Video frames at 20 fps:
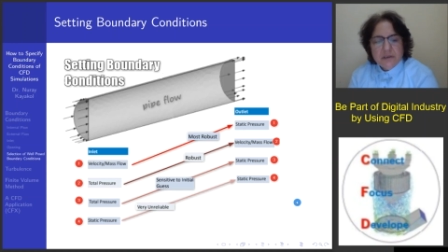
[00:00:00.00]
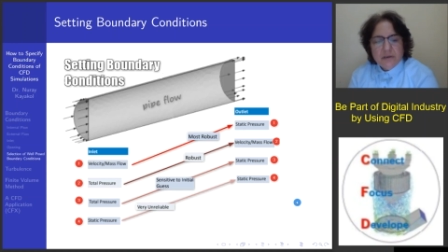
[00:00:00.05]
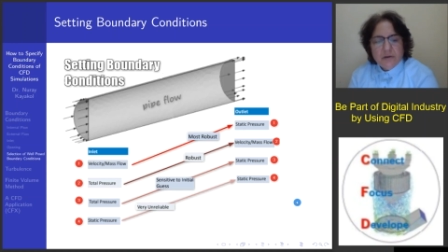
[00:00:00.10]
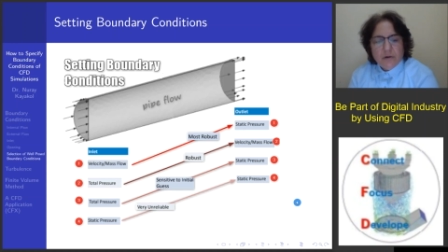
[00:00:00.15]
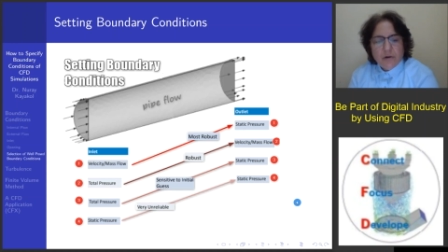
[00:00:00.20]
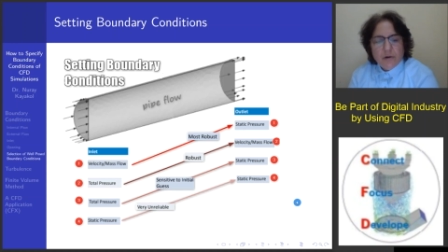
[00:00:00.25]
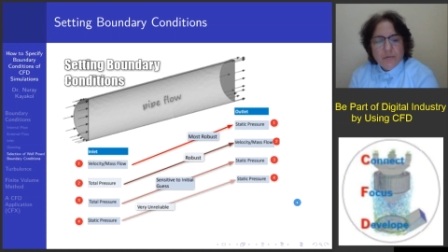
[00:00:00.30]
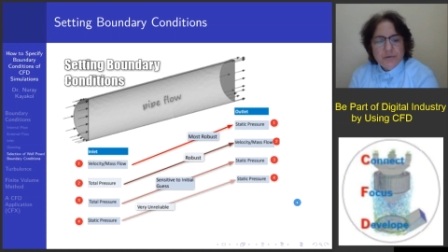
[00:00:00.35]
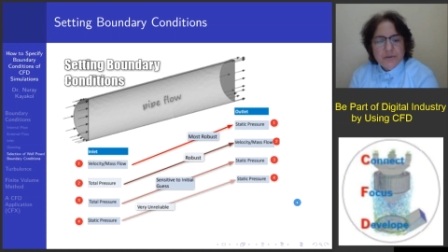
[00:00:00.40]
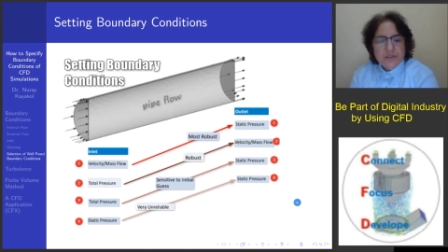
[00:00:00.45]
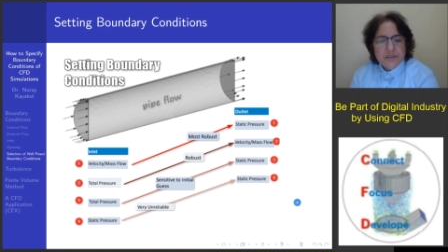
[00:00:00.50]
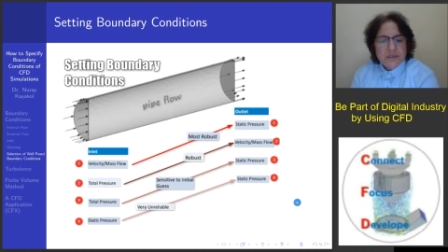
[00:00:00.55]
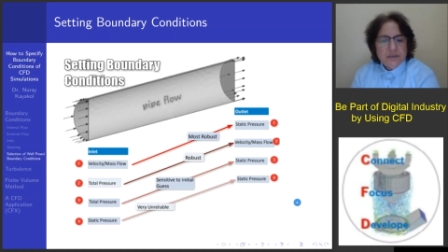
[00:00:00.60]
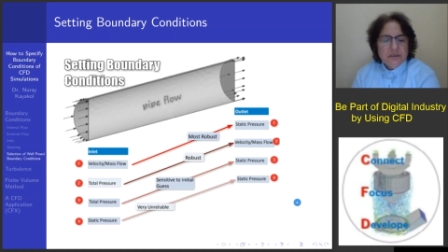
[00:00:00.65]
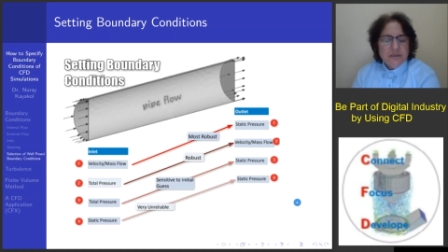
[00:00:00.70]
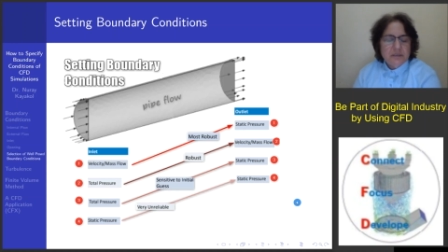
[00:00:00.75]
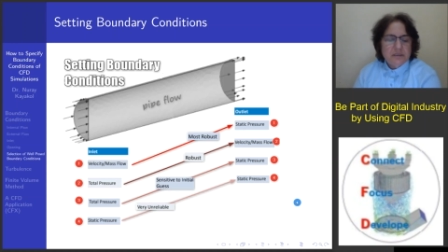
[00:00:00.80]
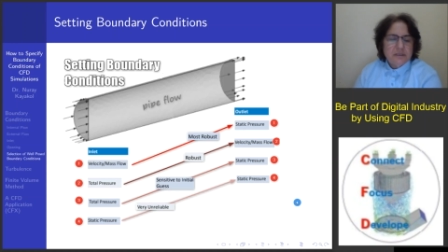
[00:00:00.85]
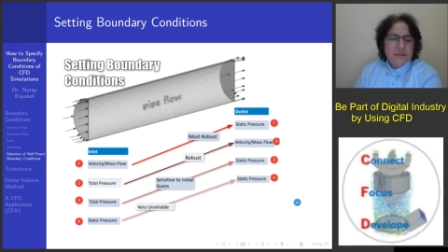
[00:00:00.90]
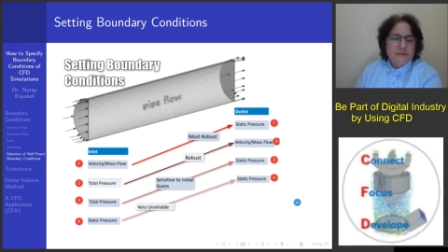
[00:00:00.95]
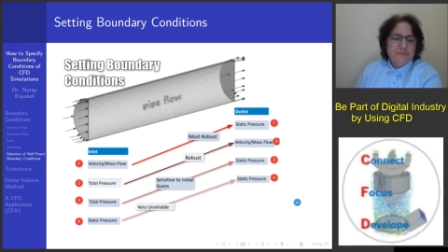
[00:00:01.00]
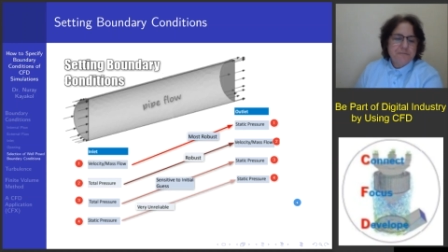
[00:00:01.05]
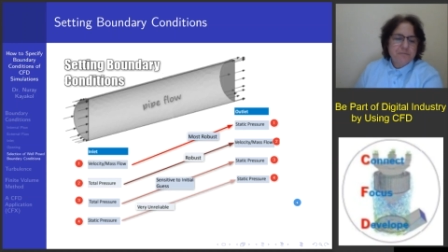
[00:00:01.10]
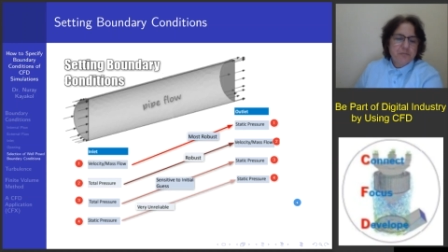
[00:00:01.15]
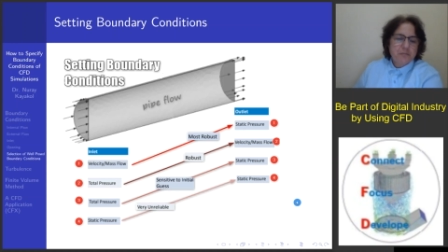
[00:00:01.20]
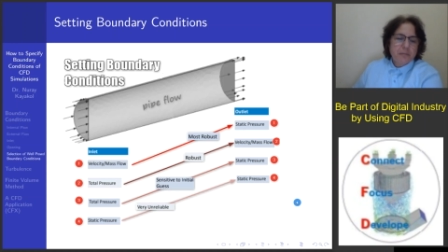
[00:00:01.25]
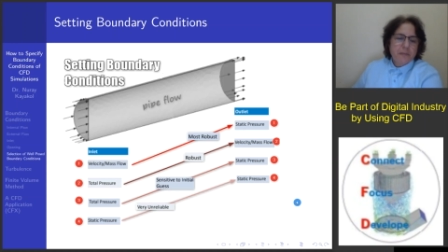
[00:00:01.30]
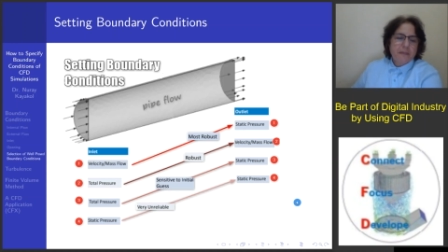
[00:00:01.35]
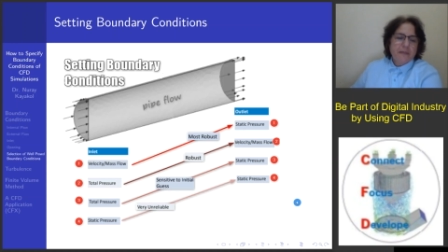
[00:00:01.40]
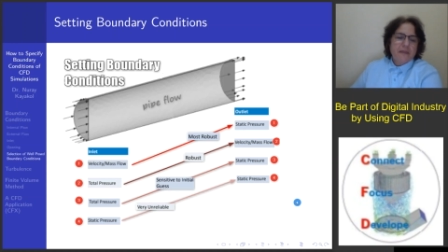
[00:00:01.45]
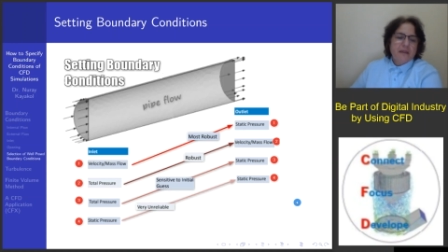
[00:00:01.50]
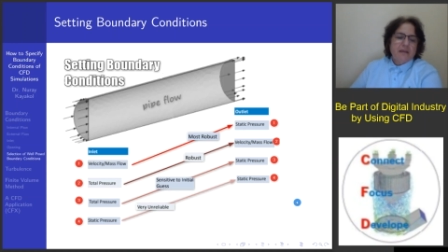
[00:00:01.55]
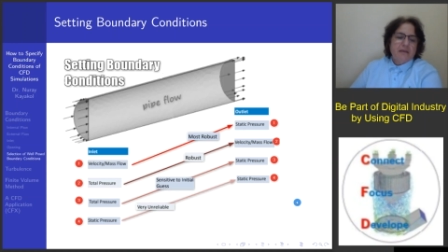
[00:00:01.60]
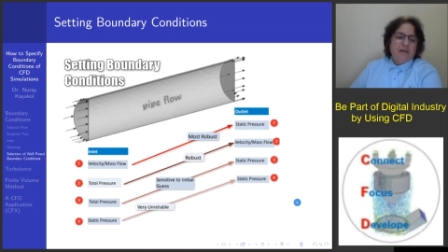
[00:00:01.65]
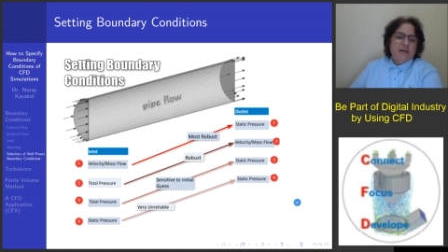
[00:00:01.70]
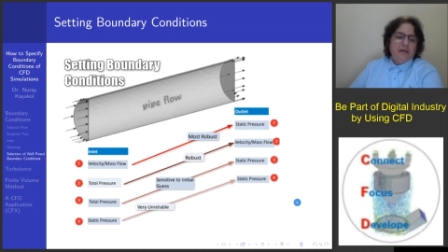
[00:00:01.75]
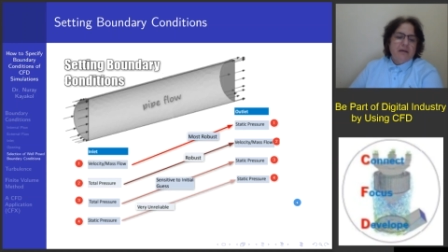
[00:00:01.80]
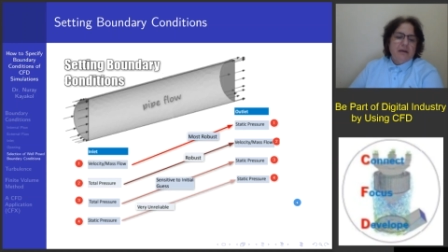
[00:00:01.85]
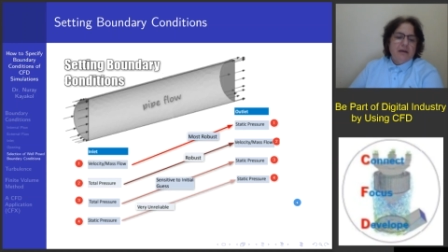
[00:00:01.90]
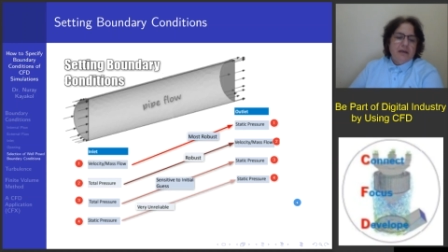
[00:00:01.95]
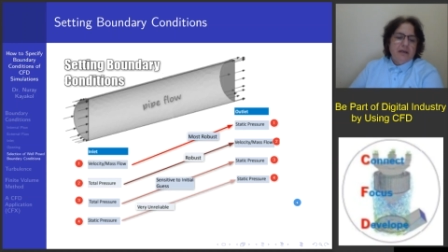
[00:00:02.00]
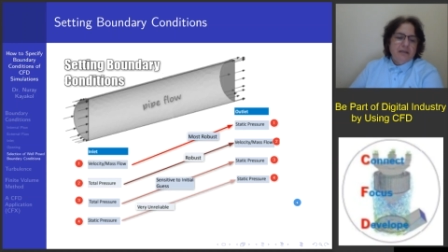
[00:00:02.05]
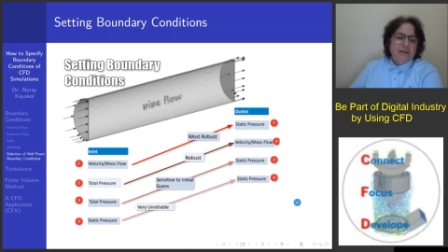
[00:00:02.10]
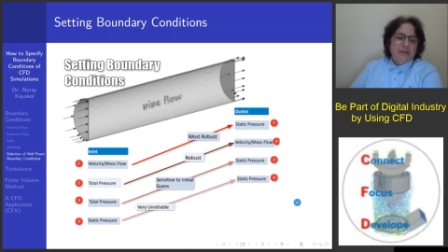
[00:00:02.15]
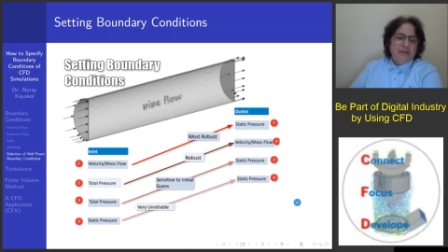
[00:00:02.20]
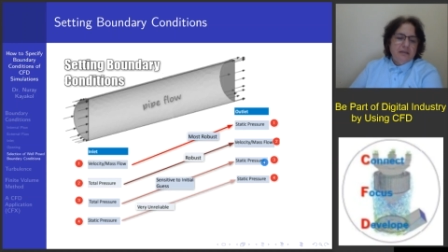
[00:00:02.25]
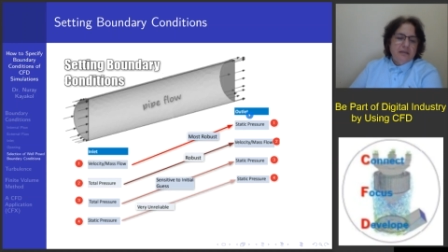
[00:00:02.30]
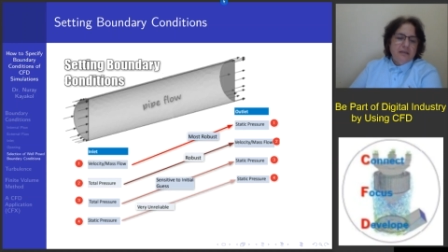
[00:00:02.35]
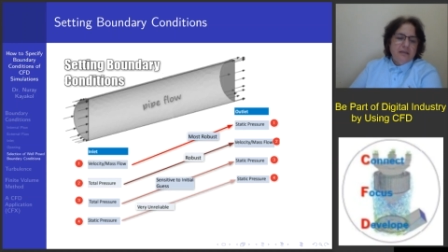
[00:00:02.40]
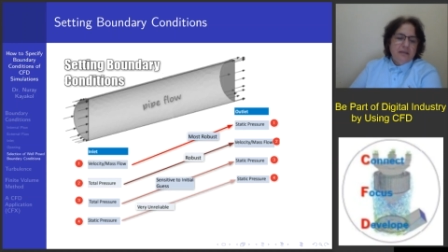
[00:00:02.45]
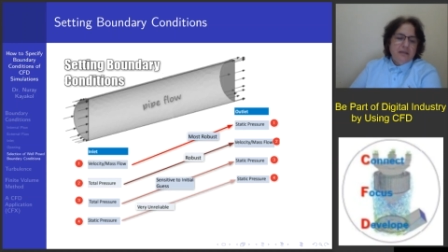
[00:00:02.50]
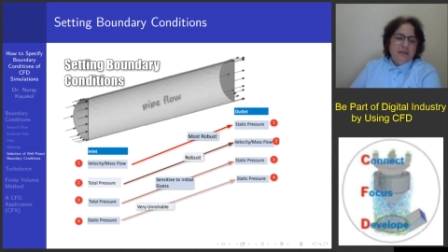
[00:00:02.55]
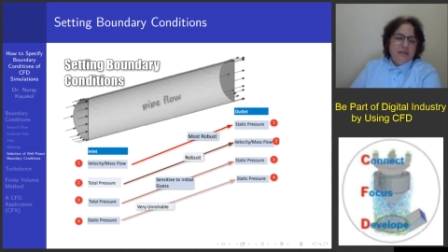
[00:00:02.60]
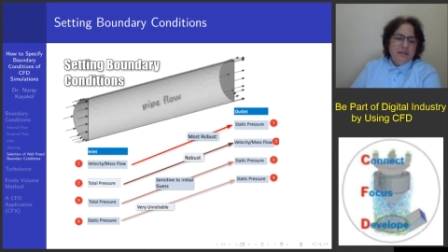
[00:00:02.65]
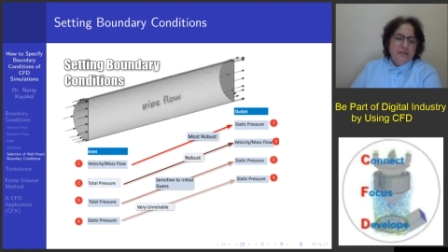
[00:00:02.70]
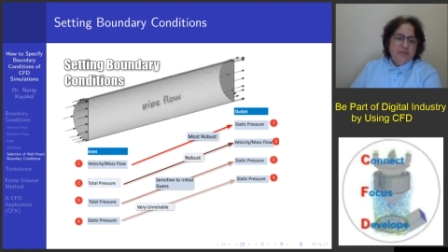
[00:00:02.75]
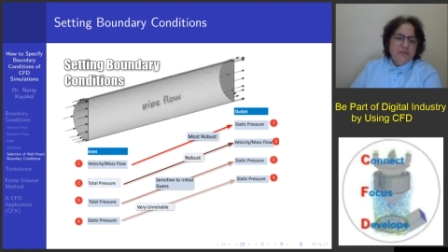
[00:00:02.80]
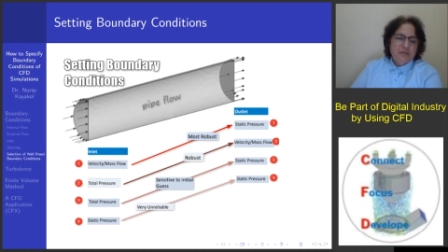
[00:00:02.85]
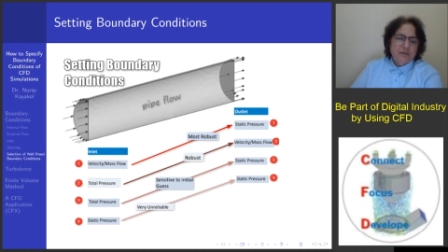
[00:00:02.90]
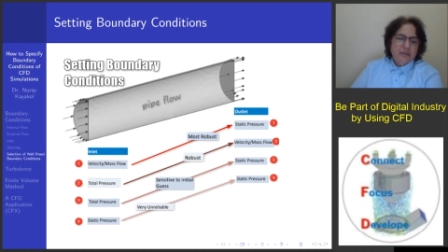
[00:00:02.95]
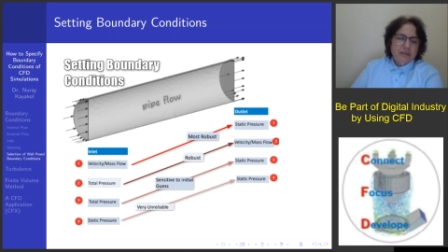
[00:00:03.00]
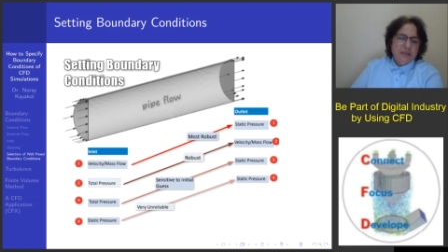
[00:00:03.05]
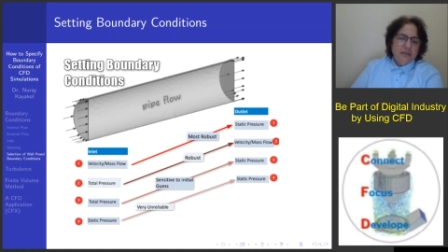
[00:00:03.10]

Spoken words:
options. At the inlet, you can